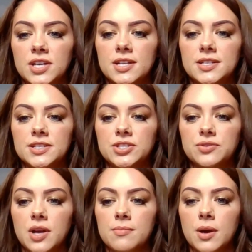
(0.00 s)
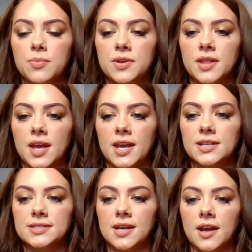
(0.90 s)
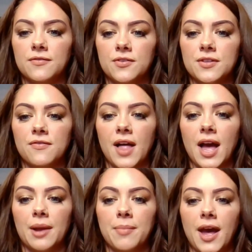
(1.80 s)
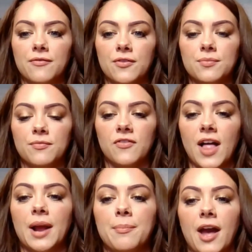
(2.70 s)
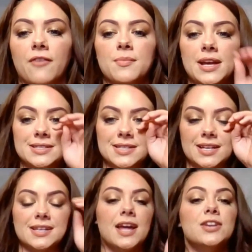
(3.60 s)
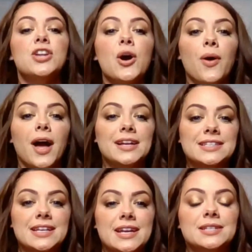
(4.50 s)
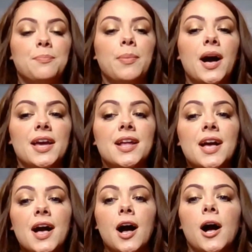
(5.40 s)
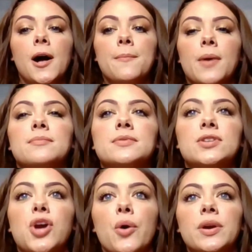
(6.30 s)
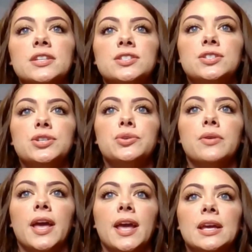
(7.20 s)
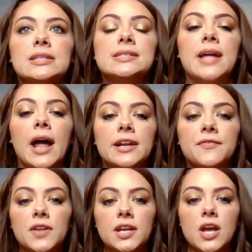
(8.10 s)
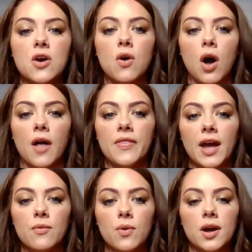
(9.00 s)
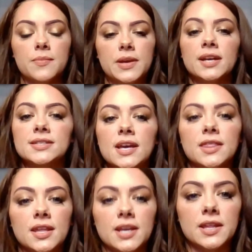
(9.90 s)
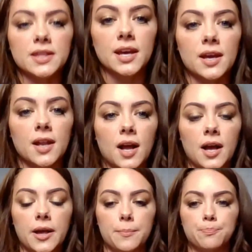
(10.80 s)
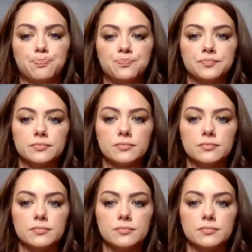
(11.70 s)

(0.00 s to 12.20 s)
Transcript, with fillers: Jenna, did you come up with a design for the flag bag, for, flag bag from SNSA? No, I didn't, but um, I'm going to do a static video on that one because I think that um,